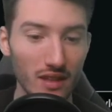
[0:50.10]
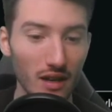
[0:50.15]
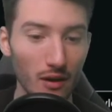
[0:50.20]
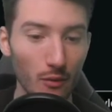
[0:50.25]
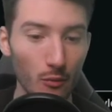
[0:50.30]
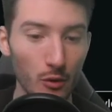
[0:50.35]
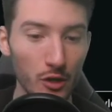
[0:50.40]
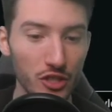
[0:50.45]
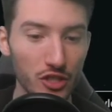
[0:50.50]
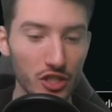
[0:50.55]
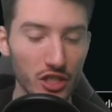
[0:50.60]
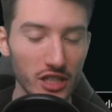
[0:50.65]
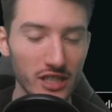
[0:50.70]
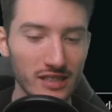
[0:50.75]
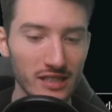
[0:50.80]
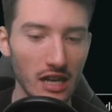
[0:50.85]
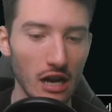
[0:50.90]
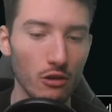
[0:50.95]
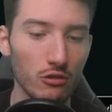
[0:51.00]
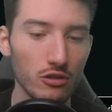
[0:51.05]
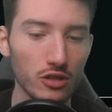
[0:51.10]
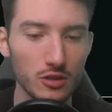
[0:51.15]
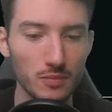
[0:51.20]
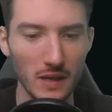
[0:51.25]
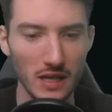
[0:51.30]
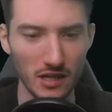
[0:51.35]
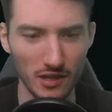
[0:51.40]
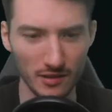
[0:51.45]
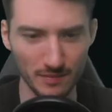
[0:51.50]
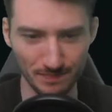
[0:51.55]
which is a
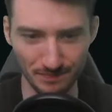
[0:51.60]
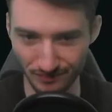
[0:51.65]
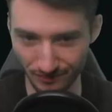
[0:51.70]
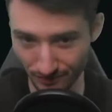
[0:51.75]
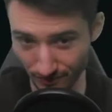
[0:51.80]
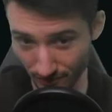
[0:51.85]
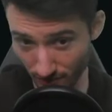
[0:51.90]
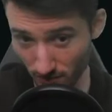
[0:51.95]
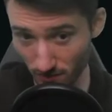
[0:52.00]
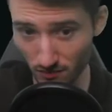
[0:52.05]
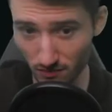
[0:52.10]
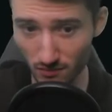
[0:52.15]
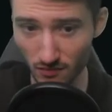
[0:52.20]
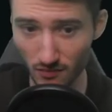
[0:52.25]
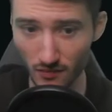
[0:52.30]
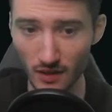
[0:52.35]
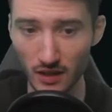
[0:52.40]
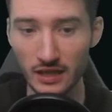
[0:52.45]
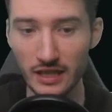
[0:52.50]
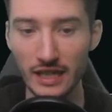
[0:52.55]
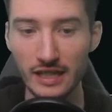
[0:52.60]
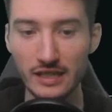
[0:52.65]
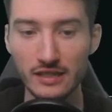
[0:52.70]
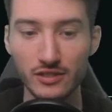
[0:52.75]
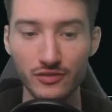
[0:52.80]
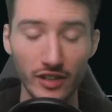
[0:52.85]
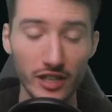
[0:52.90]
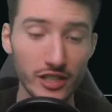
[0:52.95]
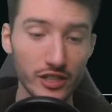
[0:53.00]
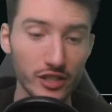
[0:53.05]
counterspell that is
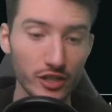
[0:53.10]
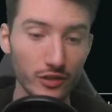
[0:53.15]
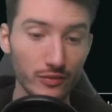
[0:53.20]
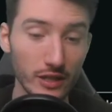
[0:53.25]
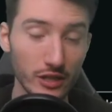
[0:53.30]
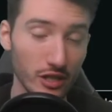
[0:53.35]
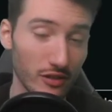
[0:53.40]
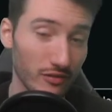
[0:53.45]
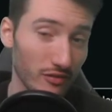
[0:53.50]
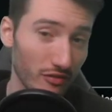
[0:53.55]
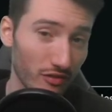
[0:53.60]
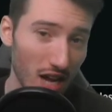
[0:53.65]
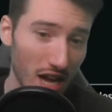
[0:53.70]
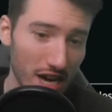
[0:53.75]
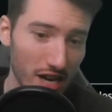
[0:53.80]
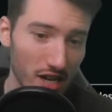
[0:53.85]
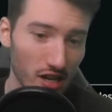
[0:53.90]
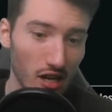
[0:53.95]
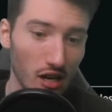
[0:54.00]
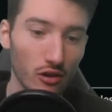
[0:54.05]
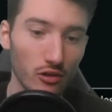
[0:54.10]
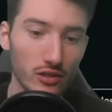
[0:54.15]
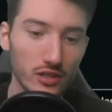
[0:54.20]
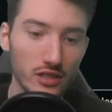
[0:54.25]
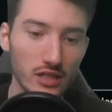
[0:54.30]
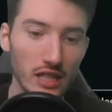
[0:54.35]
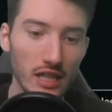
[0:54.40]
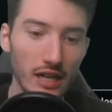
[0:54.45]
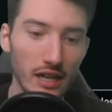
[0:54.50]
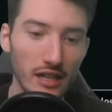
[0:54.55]
very good when you have Flyer
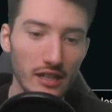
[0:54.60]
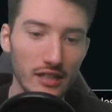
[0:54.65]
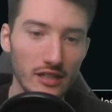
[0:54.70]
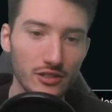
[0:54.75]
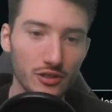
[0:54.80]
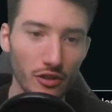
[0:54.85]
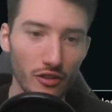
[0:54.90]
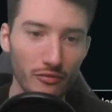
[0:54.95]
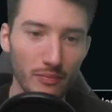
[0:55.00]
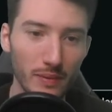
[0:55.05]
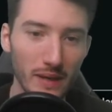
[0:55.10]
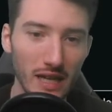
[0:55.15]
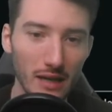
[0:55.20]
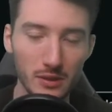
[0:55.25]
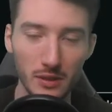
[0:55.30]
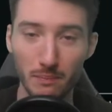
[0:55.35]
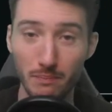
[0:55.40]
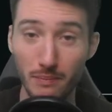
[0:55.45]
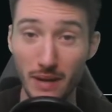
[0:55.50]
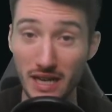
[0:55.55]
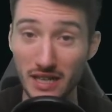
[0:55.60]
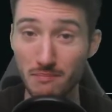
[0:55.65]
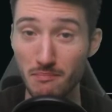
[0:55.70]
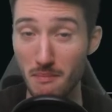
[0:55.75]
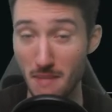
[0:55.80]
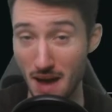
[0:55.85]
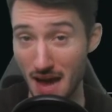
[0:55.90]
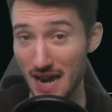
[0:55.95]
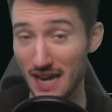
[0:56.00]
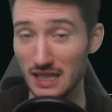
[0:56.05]
out. Sort of becomes a better
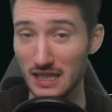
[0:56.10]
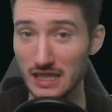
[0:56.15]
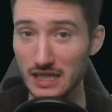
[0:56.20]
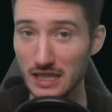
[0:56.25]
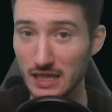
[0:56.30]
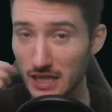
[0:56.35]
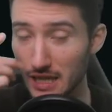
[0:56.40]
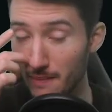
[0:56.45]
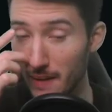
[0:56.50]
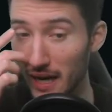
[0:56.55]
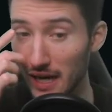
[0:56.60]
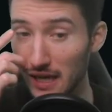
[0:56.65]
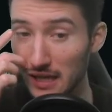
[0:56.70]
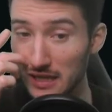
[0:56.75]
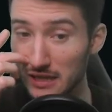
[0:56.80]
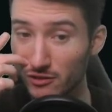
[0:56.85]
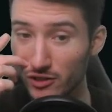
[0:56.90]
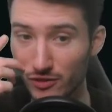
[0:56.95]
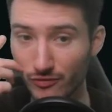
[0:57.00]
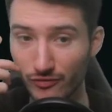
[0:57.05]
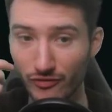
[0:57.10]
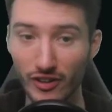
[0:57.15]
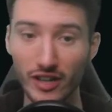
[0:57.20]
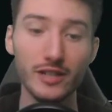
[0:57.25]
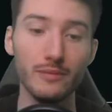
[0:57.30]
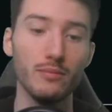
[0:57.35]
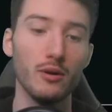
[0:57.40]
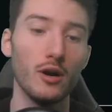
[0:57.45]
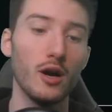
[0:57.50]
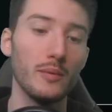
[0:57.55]
Mana Leak, and Mana Leak was a
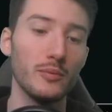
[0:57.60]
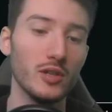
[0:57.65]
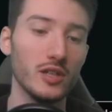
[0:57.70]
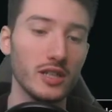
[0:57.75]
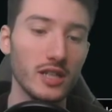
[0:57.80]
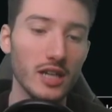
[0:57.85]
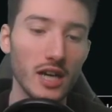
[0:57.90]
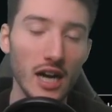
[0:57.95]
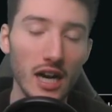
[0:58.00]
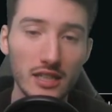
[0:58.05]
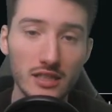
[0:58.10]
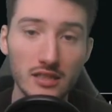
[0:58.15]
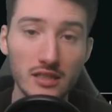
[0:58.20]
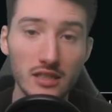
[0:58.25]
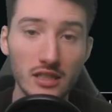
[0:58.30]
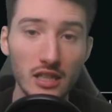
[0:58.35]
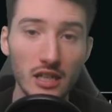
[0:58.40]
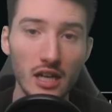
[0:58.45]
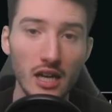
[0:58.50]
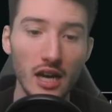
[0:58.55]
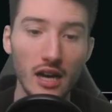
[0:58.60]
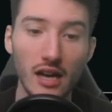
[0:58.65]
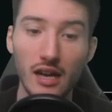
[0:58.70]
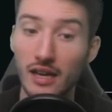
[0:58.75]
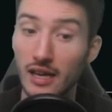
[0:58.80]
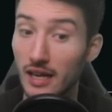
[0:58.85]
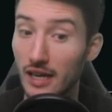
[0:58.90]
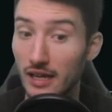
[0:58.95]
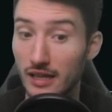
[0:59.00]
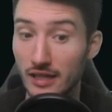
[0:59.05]
very popular card
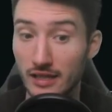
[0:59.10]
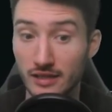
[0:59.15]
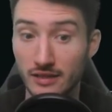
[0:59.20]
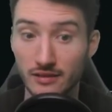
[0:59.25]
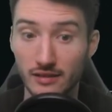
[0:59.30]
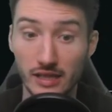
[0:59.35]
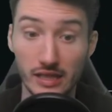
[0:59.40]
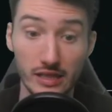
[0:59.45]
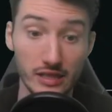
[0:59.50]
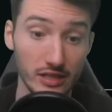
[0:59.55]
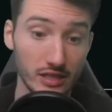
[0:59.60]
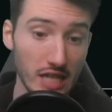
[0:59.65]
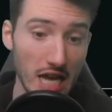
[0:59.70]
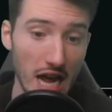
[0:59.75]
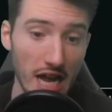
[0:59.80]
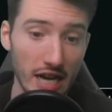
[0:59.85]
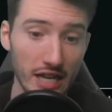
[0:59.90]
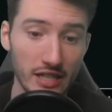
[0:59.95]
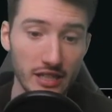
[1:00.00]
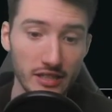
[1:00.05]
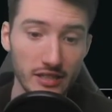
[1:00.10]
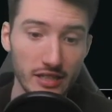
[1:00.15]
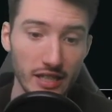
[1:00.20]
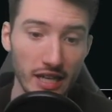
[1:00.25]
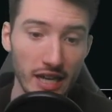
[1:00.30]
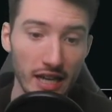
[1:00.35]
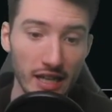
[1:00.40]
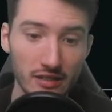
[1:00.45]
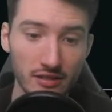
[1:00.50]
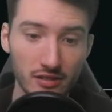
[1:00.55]
in Standard
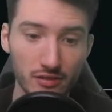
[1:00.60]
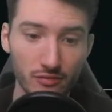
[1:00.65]
and